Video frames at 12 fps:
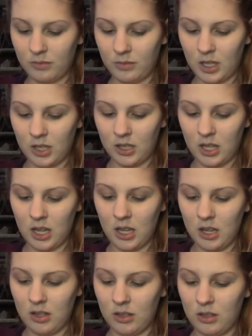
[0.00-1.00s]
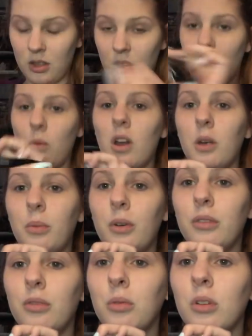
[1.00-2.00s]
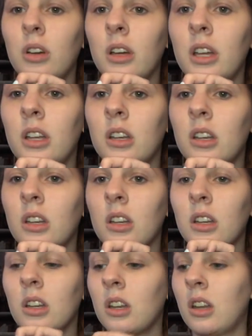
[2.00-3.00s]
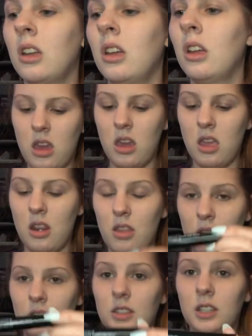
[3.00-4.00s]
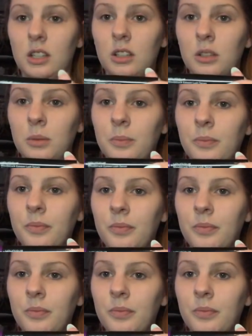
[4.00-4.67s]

This is the waterproof one. And the serum.